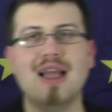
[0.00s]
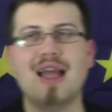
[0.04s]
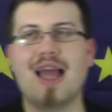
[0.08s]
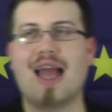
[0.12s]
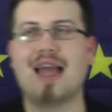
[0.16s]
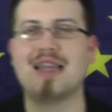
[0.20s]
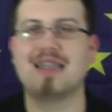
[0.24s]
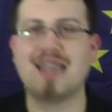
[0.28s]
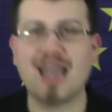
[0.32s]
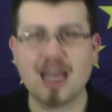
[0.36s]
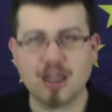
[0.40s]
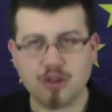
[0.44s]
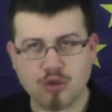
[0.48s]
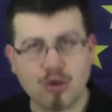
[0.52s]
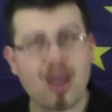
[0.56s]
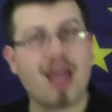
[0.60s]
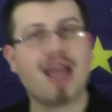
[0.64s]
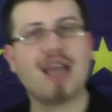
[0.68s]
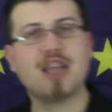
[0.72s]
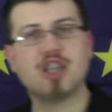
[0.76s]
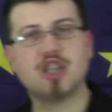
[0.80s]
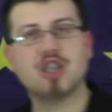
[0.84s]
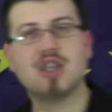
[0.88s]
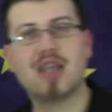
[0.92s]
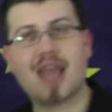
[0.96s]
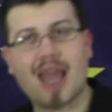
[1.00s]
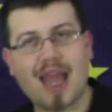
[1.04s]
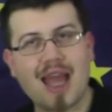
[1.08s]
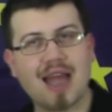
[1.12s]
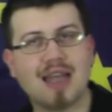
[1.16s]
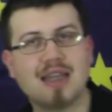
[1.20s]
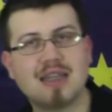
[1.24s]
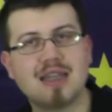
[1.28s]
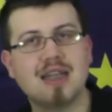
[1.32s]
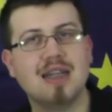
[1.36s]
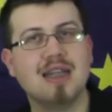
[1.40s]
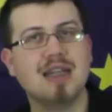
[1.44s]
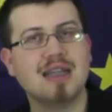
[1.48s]
And yeah, you actually
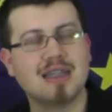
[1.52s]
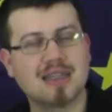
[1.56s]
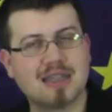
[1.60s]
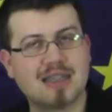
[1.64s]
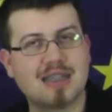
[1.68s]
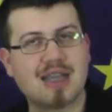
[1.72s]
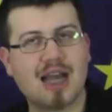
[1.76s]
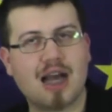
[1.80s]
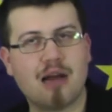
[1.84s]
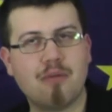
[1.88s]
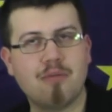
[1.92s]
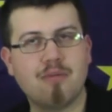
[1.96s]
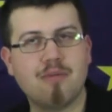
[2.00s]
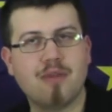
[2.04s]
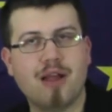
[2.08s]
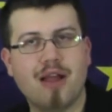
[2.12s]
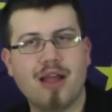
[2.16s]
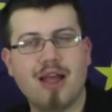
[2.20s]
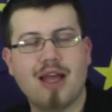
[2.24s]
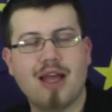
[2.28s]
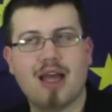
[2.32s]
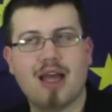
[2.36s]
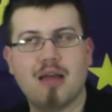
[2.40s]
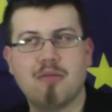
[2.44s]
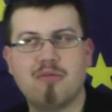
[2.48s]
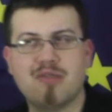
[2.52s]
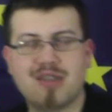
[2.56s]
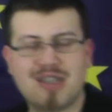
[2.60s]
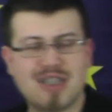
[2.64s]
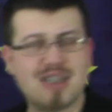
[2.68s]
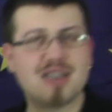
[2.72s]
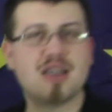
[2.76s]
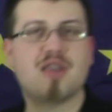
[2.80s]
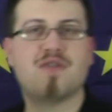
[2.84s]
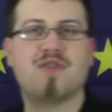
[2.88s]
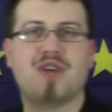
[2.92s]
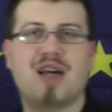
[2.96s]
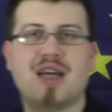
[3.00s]
had some
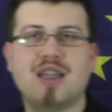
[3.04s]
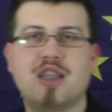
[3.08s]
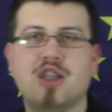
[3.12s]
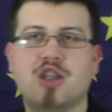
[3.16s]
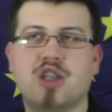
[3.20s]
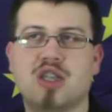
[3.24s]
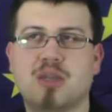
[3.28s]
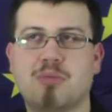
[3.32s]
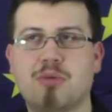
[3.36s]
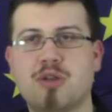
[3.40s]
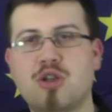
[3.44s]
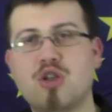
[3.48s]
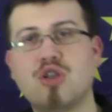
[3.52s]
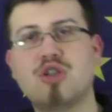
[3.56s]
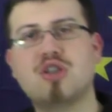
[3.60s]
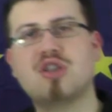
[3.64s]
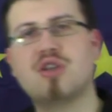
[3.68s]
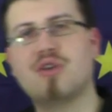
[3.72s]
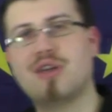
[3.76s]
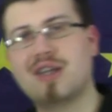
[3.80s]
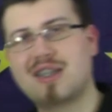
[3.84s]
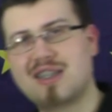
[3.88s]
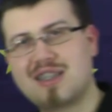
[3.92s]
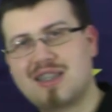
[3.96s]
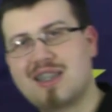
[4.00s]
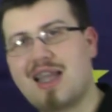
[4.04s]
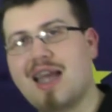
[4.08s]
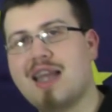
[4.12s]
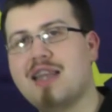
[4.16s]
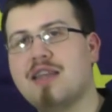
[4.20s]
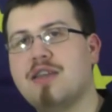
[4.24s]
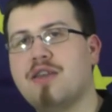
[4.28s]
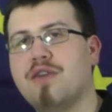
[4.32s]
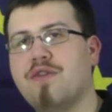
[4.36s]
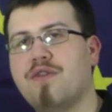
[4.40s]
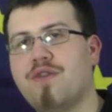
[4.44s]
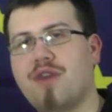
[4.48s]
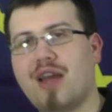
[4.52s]
disadvantages, but not so
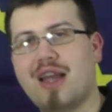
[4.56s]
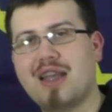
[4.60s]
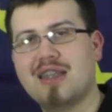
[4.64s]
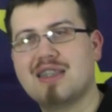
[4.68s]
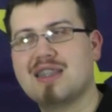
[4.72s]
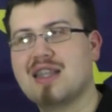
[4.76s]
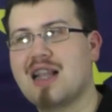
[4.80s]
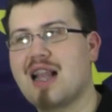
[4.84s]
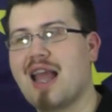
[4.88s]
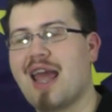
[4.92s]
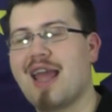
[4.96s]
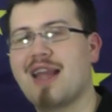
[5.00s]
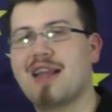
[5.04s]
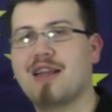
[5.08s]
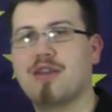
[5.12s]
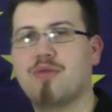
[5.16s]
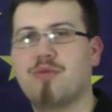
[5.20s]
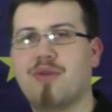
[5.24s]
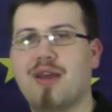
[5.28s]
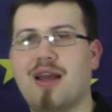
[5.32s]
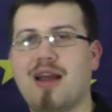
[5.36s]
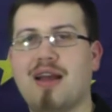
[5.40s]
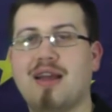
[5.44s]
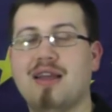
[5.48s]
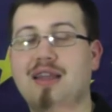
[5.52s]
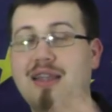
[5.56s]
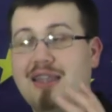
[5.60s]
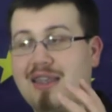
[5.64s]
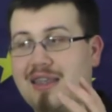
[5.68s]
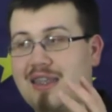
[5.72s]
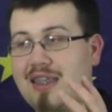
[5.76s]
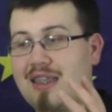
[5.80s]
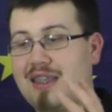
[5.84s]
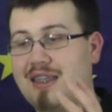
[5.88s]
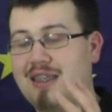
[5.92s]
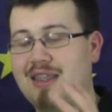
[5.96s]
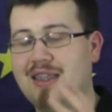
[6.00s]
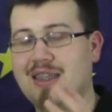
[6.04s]
extensive as like it were
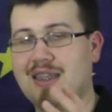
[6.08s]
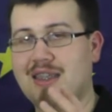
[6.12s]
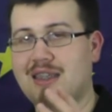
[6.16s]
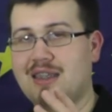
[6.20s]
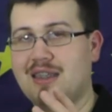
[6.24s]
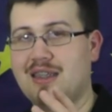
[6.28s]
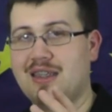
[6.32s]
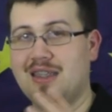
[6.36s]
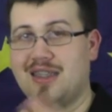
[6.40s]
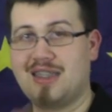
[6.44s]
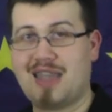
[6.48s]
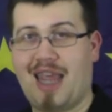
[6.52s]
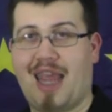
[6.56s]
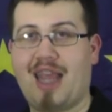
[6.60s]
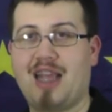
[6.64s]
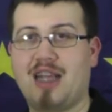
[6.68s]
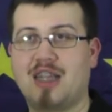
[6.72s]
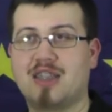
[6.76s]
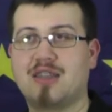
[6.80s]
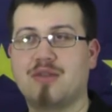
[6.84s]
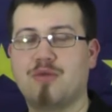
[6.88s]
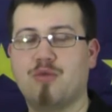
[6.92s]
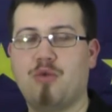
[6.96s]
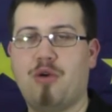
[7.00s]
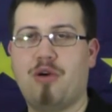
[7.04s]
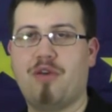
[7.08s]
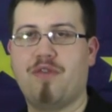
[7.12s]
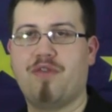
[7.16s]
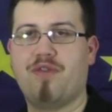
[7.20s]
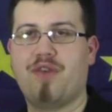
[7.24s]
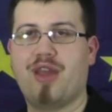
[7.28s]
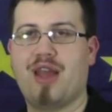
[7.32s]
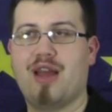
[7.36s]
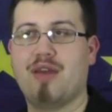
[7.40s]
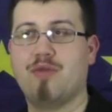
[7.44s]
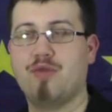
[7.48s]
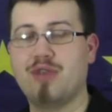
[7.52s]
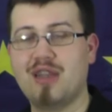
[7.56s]
in tanks
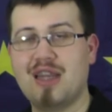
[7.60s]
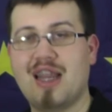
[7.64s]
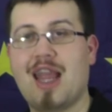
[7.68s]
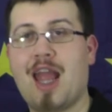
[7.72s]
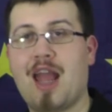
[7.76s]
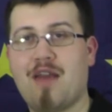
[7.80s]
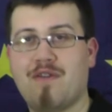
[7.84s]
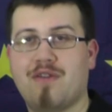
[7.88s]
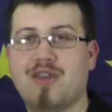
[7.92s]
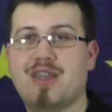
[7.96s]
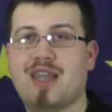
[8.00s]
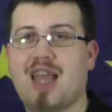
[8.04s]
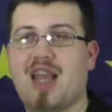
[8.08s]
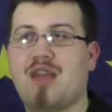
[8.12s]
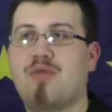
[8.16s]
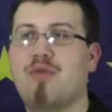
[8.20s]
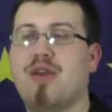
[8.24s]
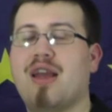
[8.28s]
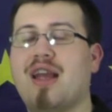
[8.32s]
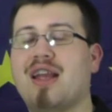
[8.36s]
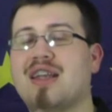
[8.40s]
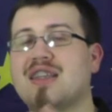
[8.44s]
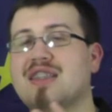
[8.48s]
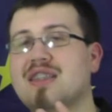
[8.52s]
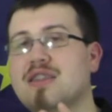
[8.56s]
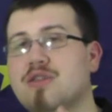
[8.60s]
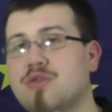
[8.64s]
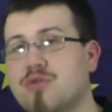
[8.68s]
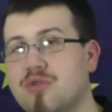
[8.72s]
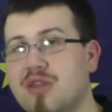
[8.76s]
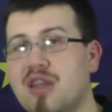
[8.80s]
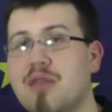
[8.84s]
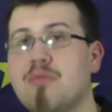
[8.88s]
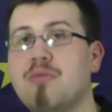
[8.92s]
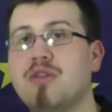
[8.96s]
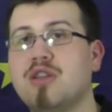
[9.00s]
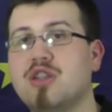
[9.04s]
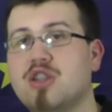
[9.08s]
warfare. Really heavy tank were
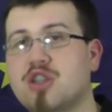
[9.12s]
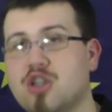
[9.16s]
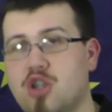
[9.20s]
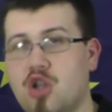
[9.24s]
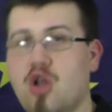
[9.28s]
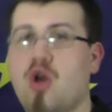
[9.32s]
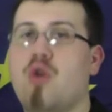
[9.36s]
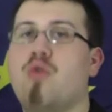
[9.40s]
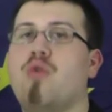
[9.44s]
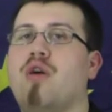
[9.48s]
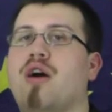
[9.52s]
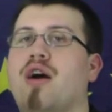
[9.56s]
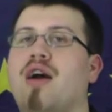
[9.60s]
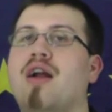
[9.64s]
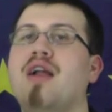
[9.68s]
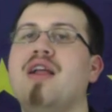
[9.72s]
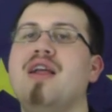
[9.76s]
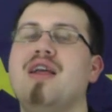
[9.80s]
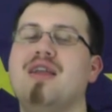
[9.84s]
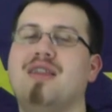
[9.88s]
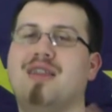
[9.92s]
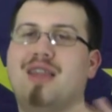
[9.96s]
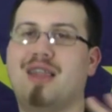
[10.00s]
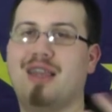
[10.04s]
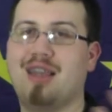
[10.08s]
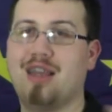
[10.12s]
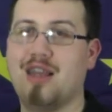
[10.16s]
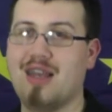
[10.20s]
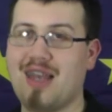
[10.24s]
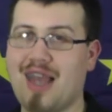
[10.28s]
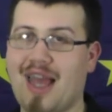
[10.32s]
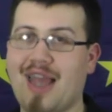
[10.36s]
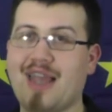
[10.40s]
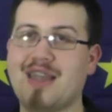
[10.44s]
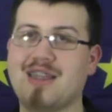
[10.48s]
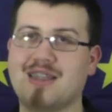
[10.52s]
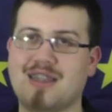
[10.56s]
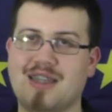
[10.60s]
extremely slower than a
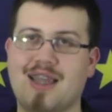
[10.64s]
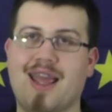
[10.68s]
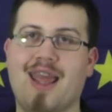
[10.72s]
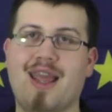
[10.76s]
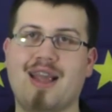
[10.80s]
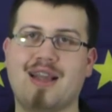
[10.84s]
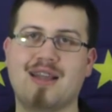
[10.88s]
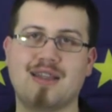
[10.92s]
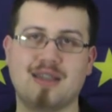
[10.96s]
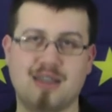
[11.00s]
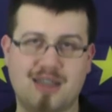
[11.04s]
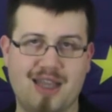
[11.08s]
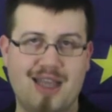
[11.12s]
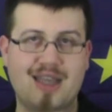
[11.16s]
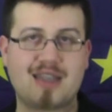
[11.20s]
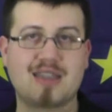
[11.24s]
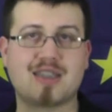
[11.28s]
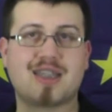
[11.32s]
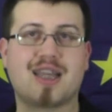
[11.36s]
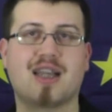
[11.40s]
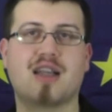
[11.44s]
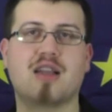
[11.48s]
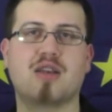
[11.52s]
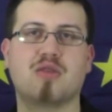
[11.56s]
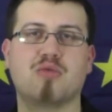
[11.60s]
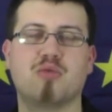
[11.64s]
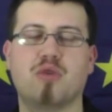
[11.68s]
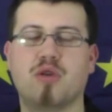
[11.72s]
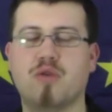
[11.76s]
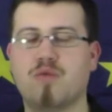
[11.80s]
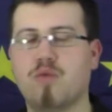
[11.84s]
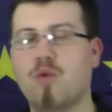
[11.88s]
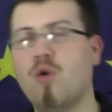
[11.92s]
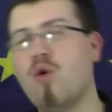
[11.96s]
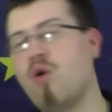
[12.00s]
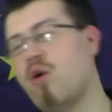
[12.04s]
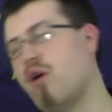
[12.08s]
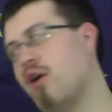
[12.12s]
light tank in like Second World
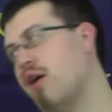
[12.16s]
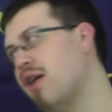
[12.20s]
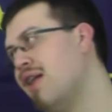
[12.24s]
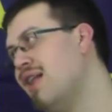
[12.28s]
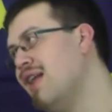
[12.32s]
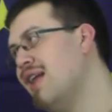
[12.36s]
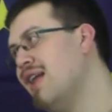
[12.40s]
War.